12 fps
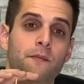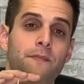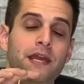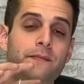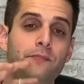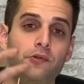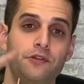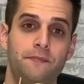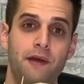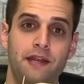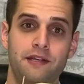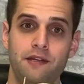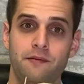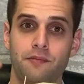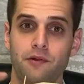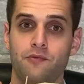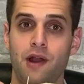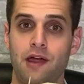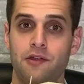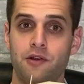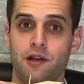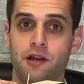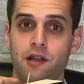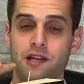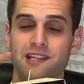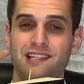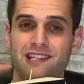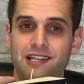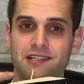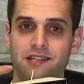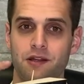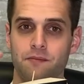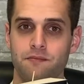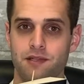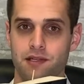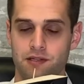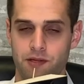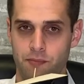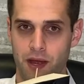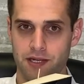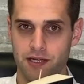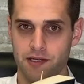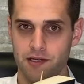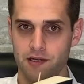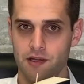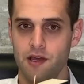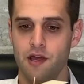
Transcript: people dependent, but rather systems dependent,